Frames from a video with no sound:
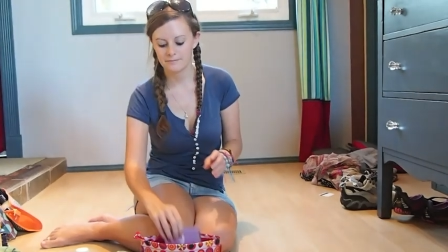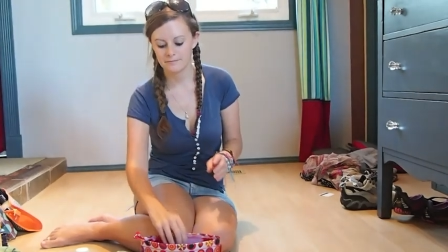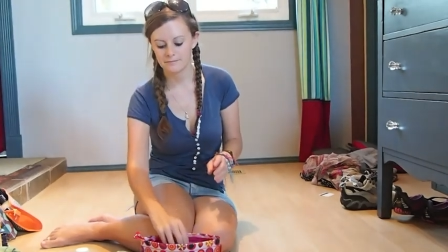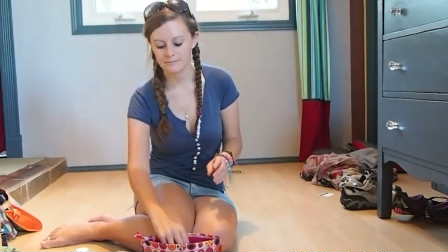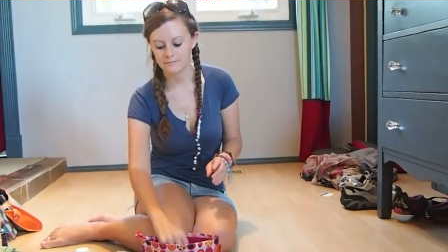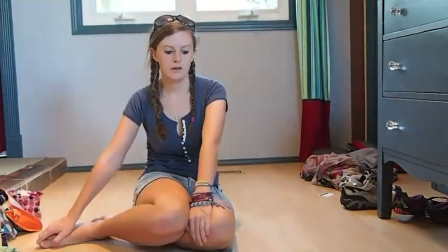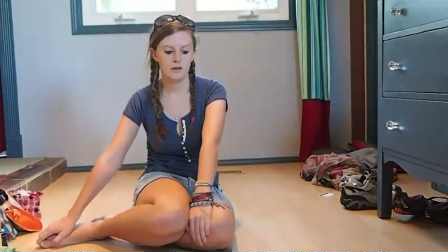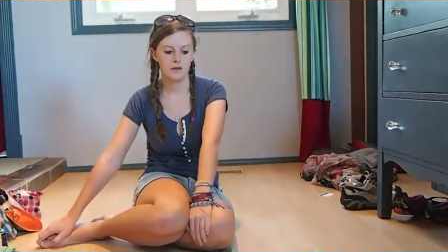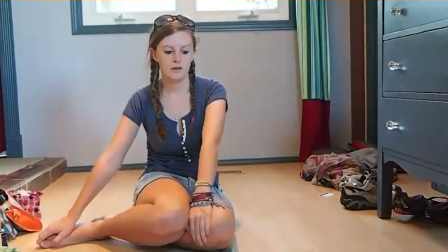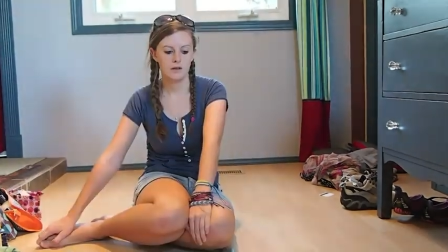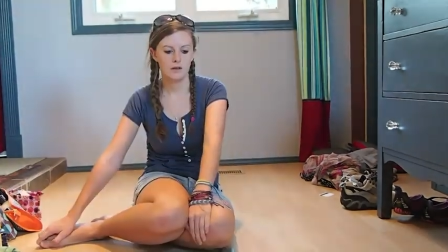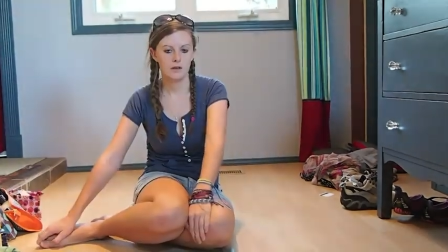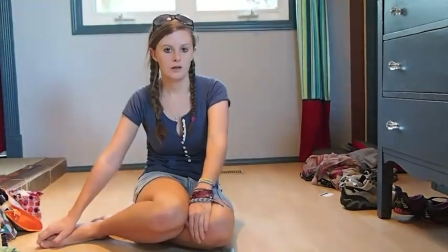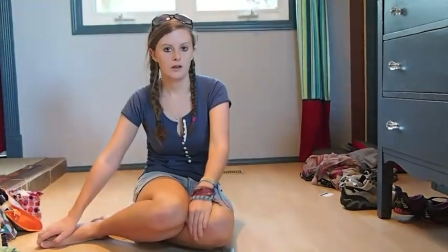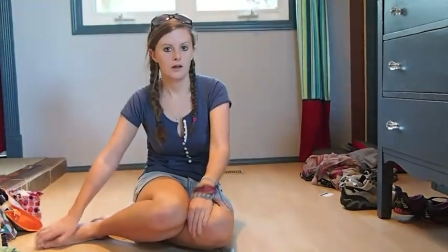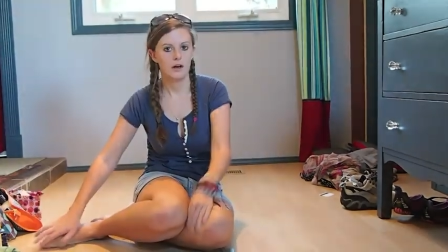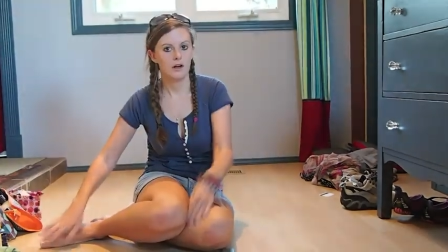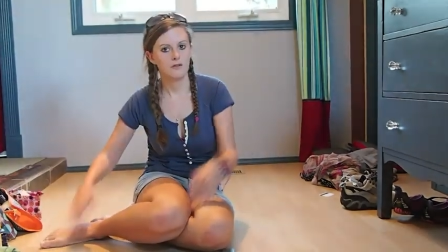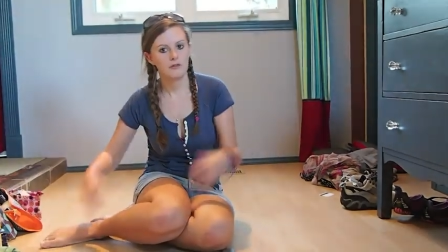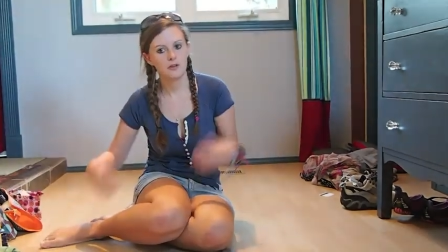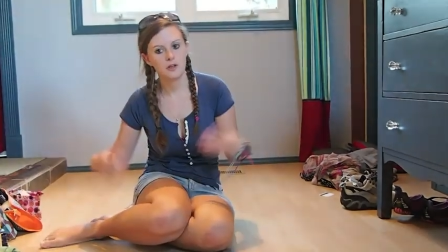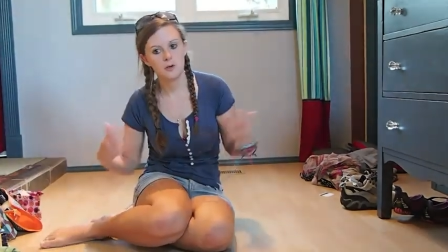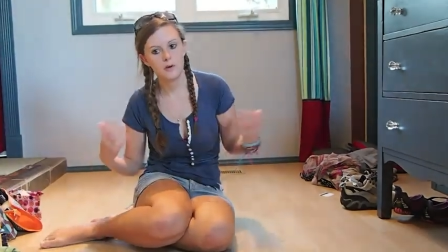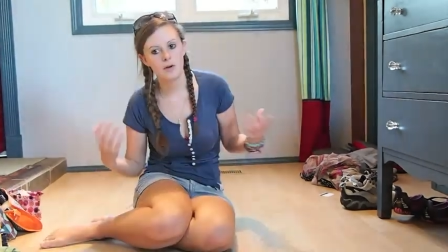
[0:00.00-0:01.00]

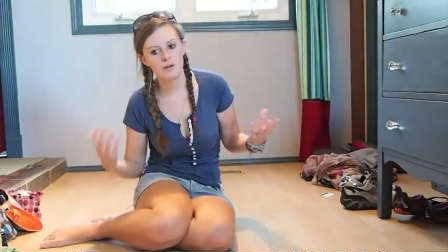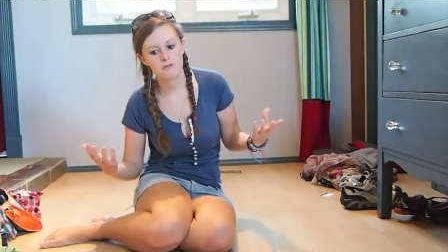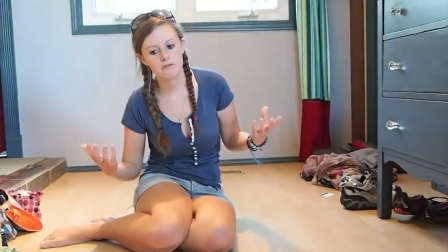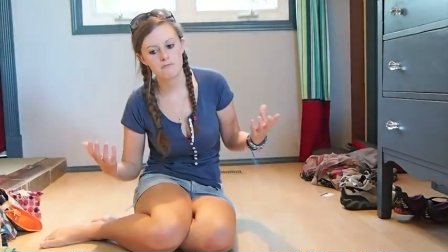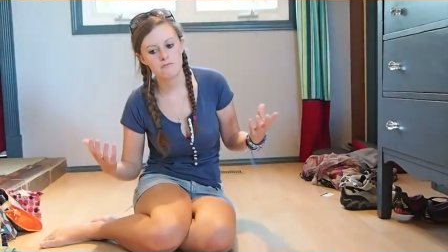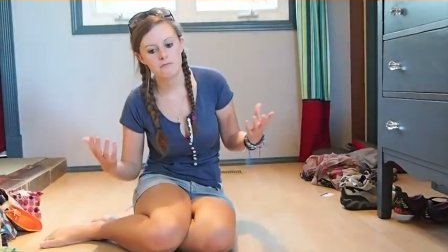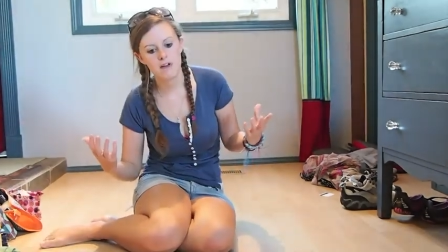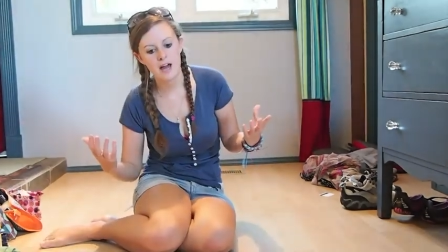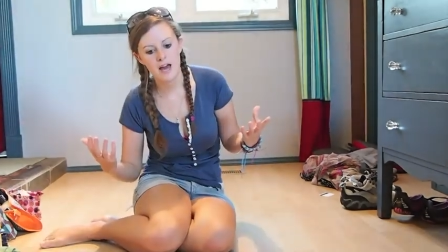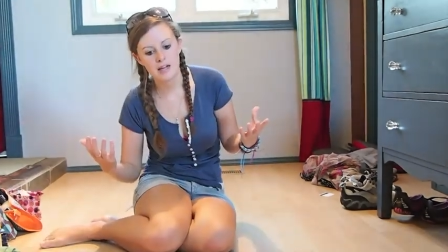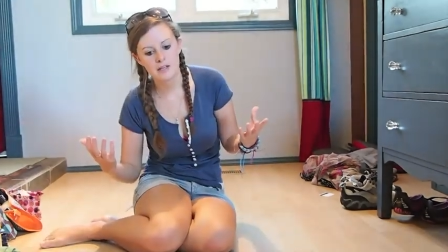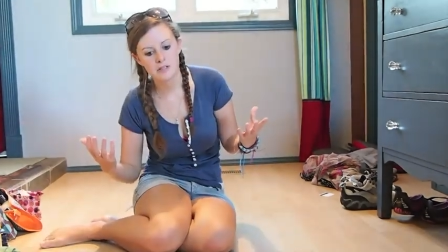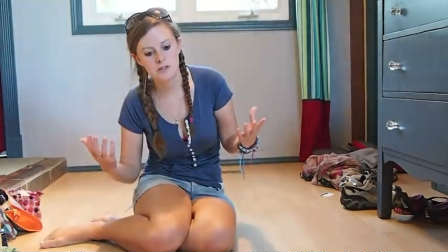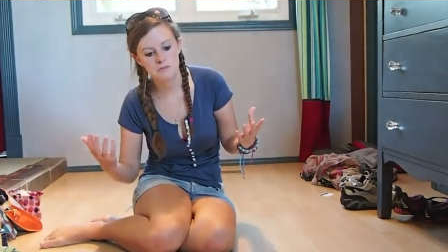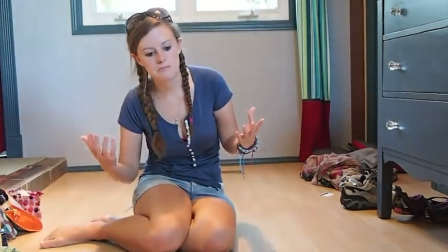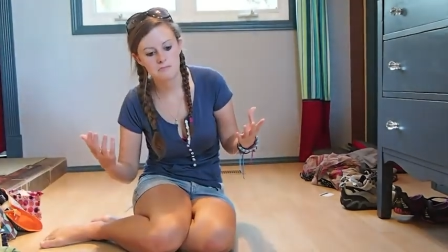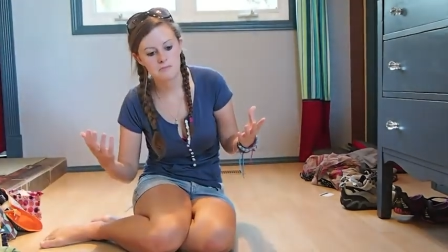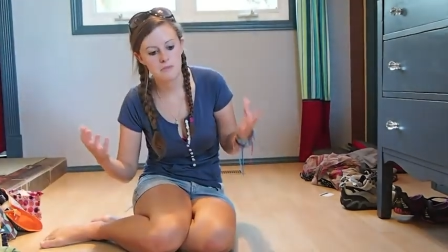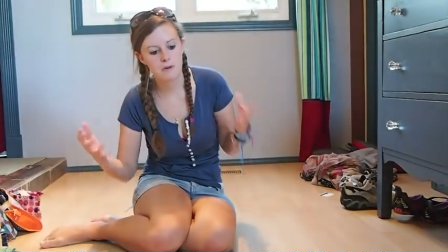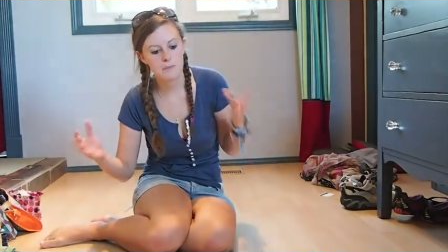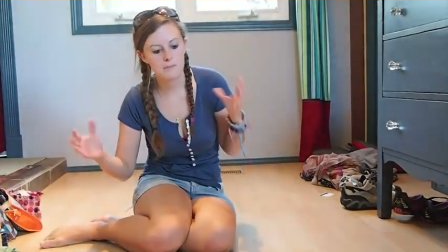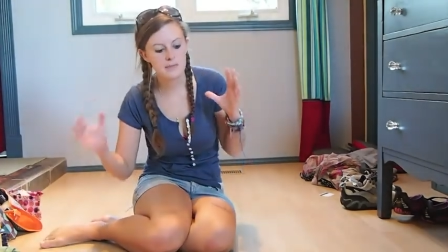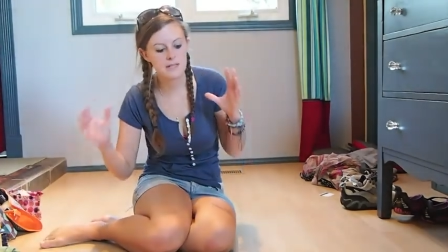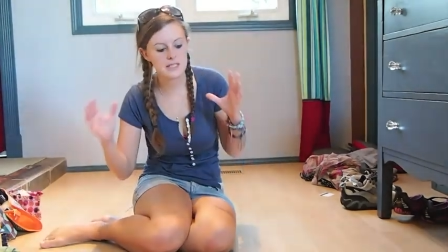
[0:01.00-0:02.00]
A few other
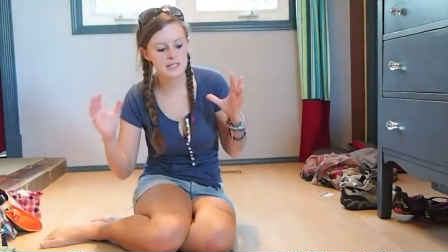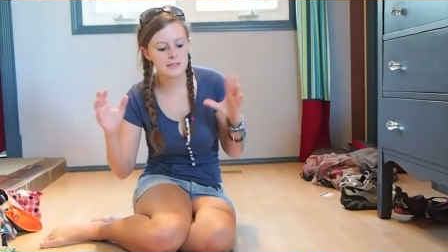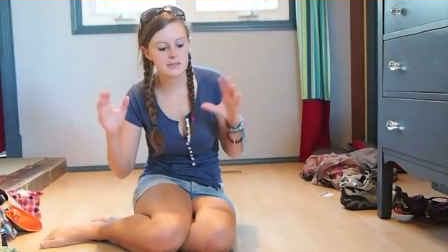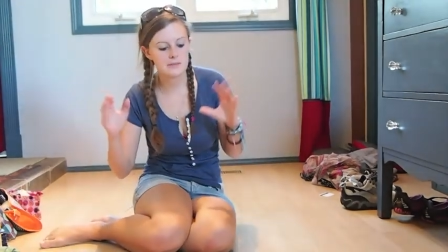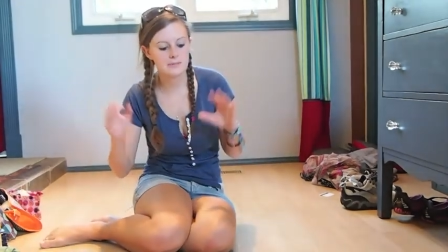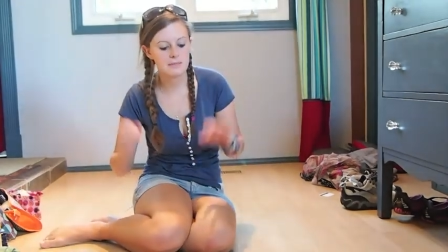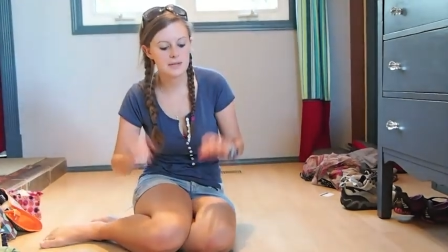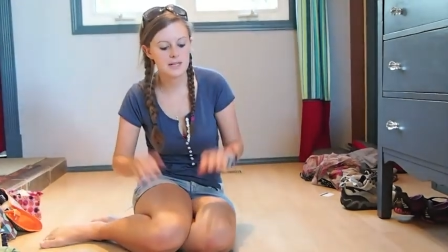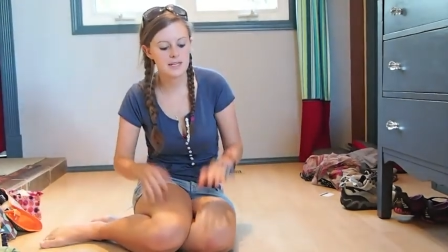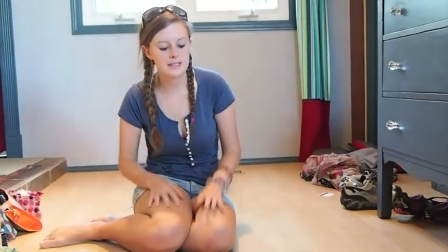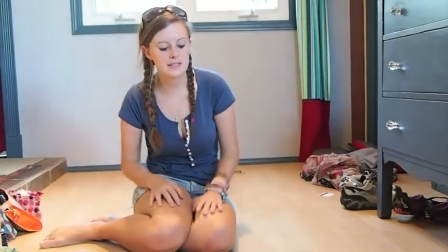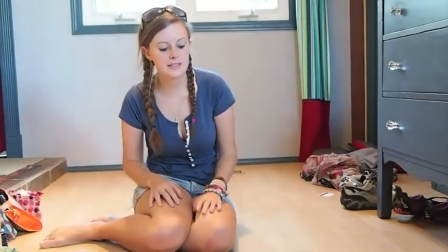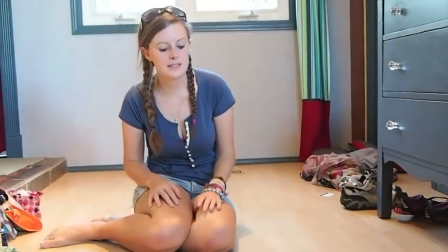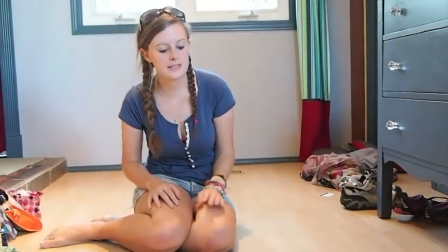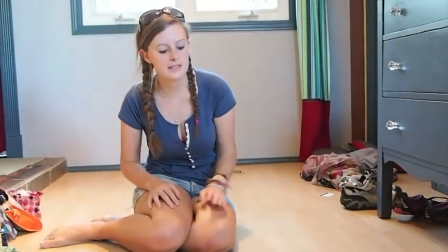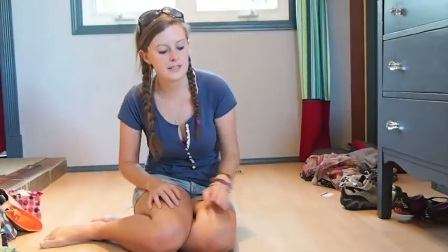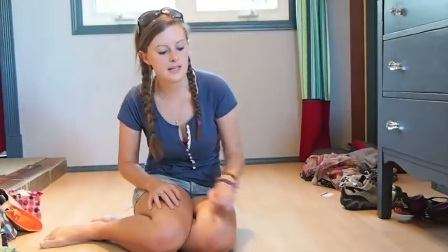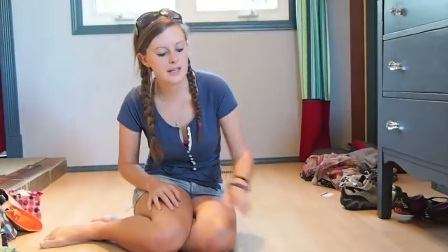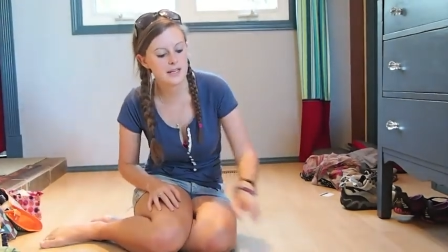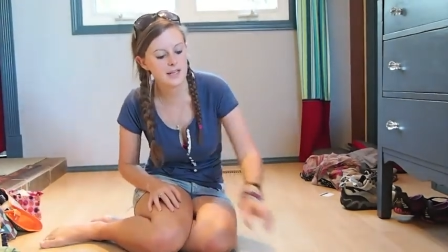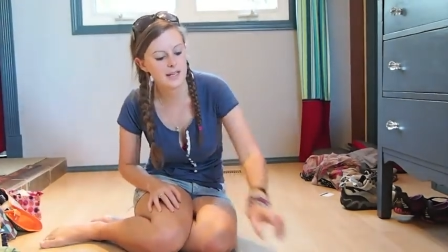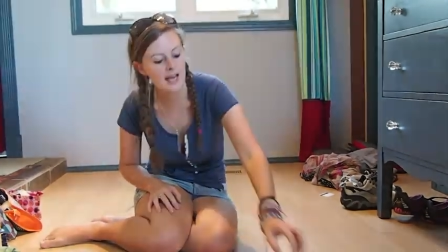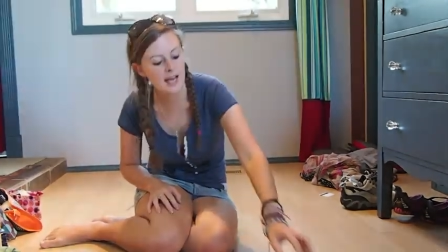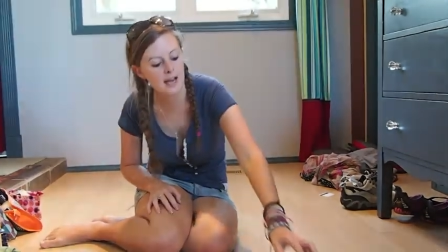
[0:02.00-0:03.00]
random bits and pieces
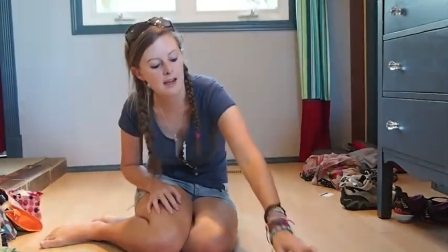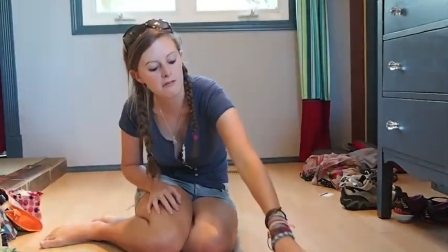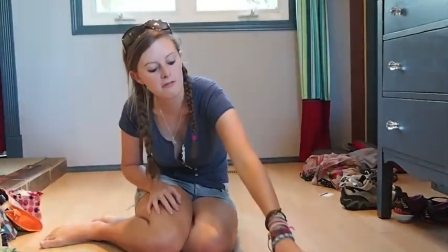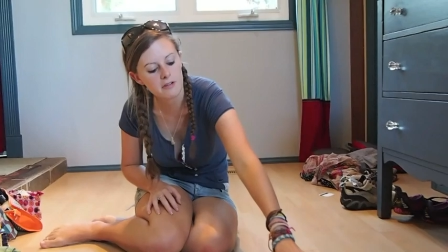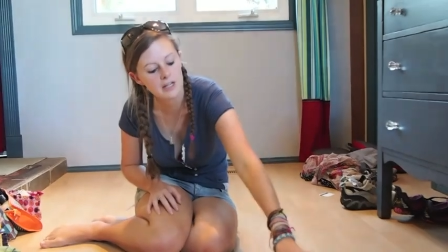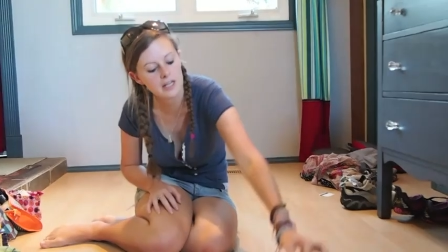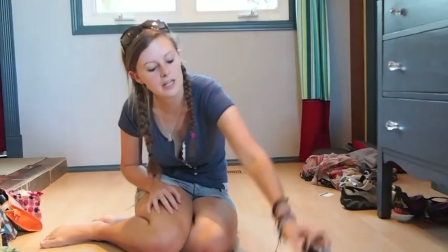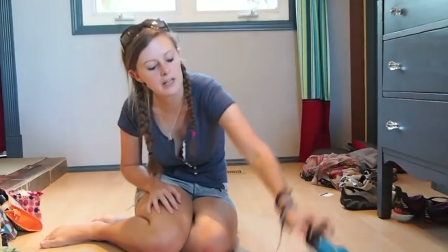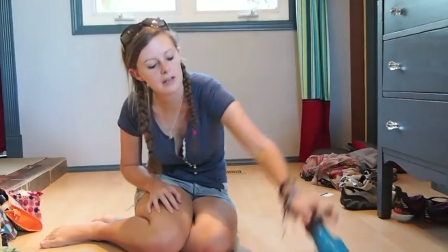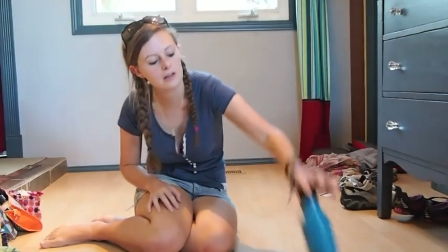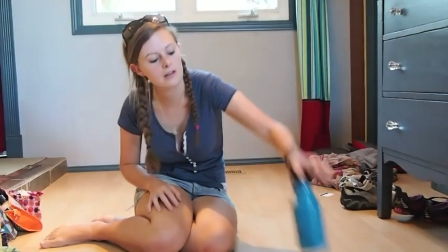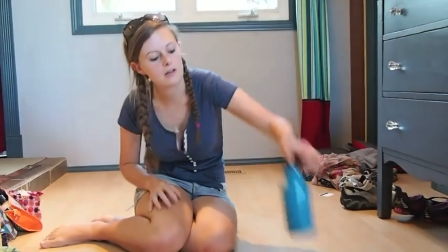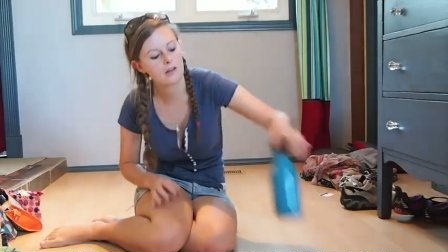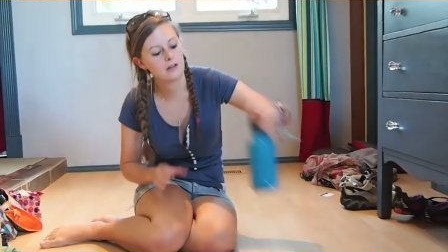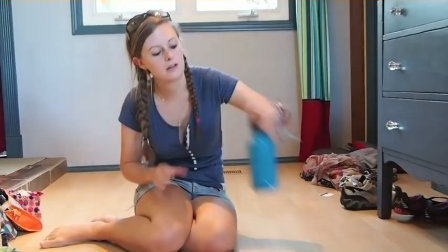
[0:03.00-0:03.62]
I carry.